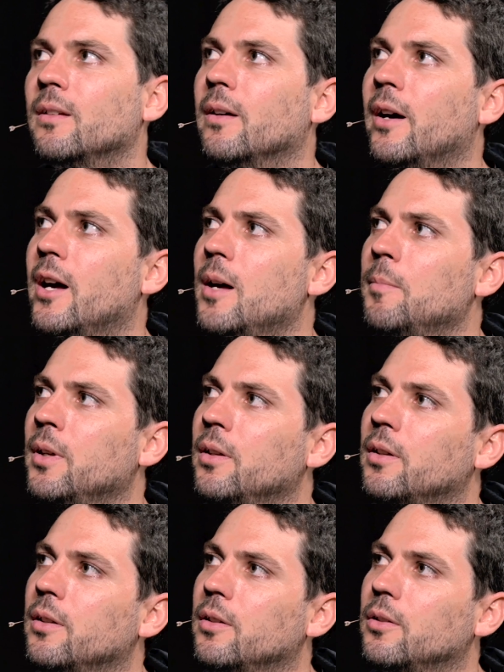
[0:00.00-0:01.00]
Well,
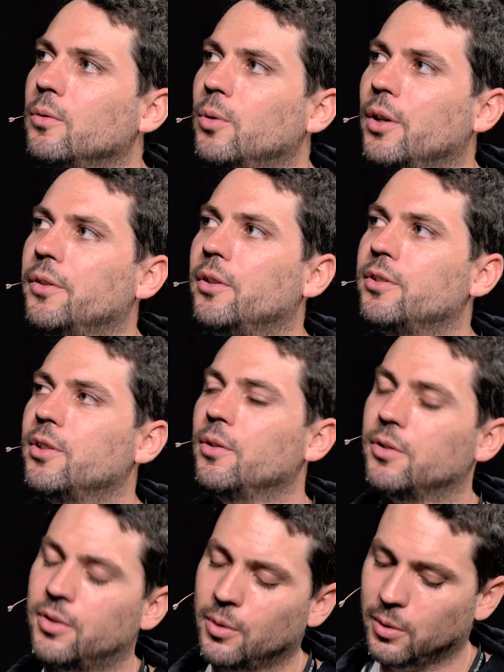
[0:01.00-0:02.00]
so
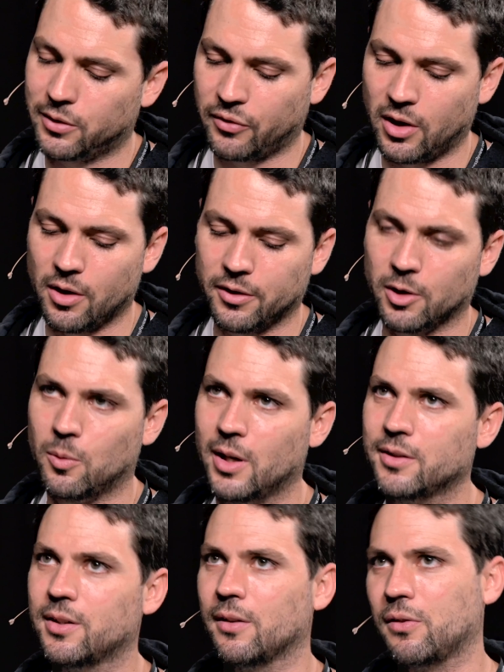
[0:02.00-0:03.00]
with Sphero, there
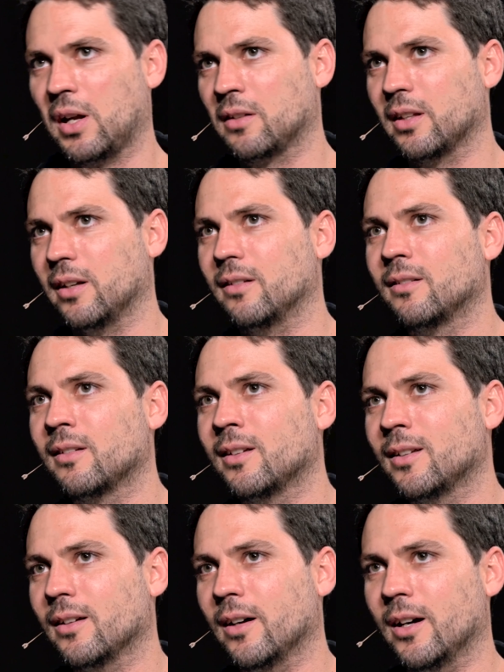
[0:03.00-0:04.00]
was the thing that
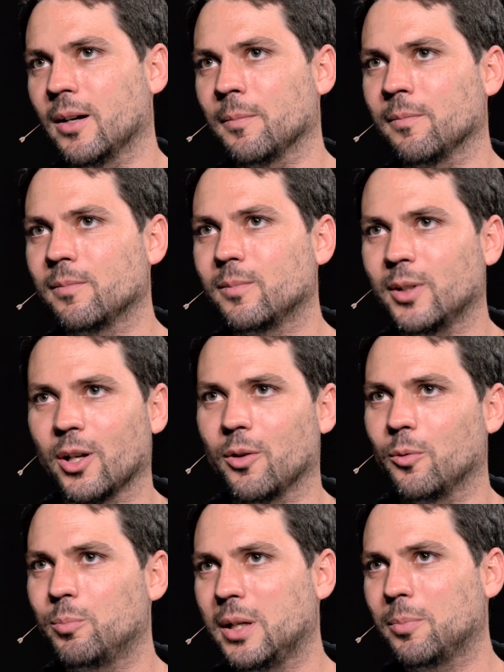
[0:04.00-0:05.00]

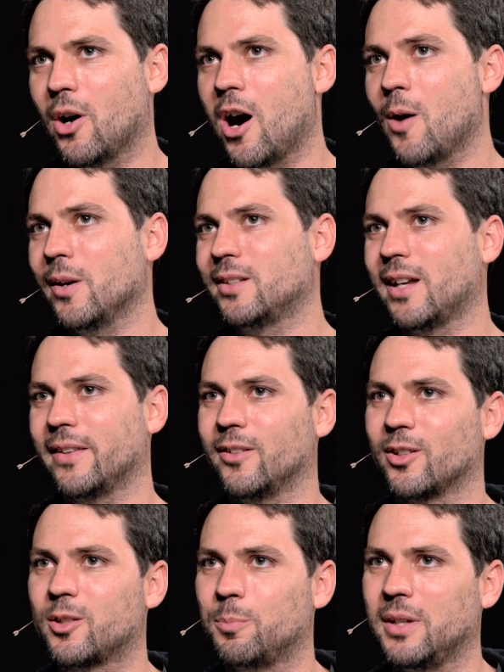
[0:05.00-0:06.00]
people always had
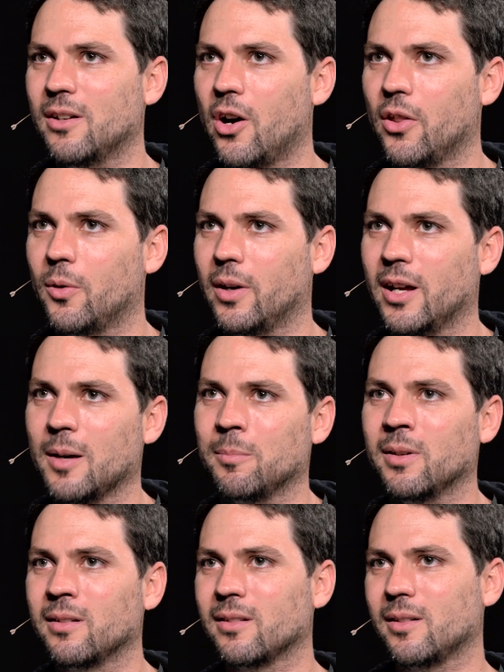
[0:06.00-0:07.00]
their speed all the way
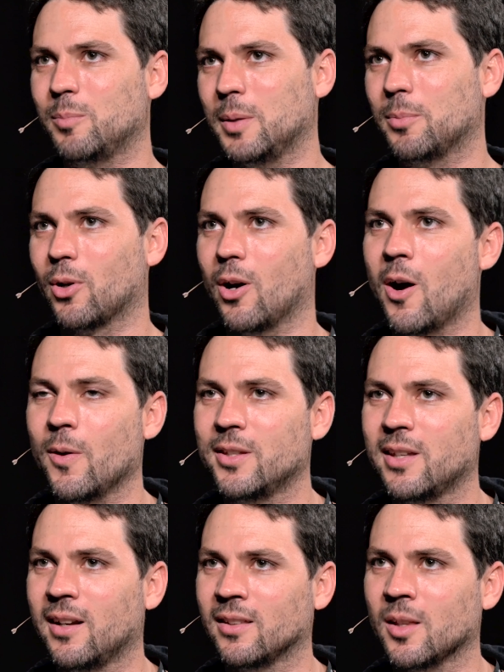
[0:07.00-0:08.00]
up. People were
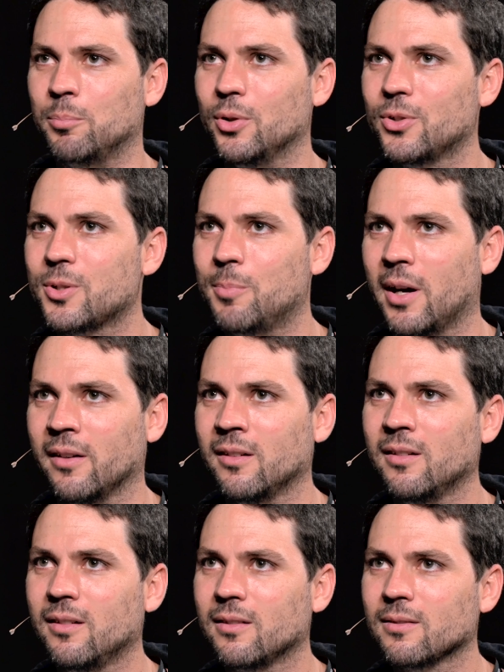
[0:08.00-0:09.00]
always hitting the boost
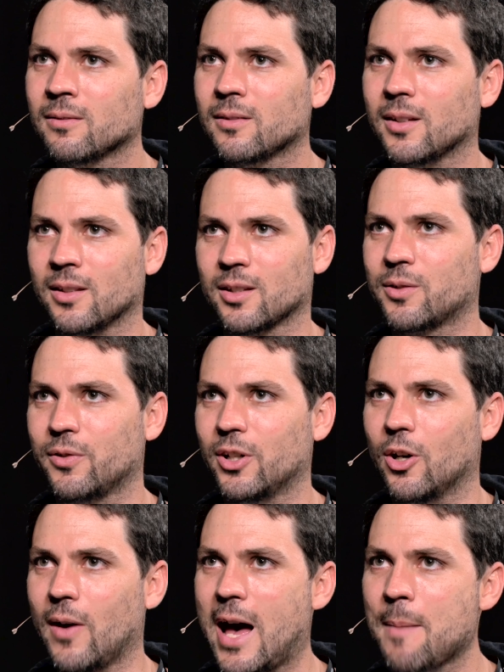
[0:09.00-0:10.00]
button in the
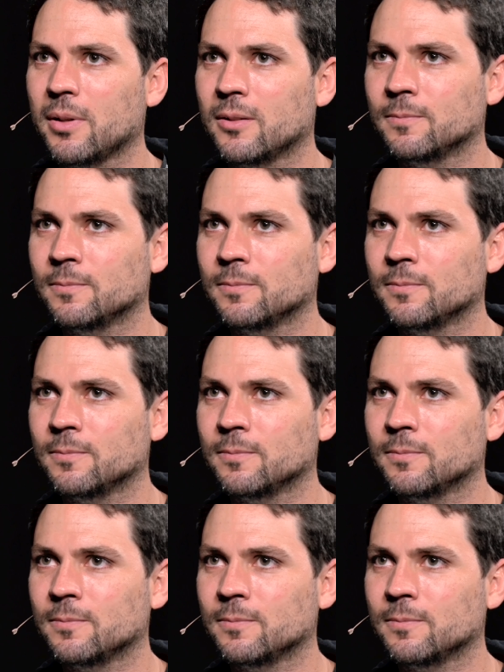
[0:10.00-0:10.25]
Sphero app.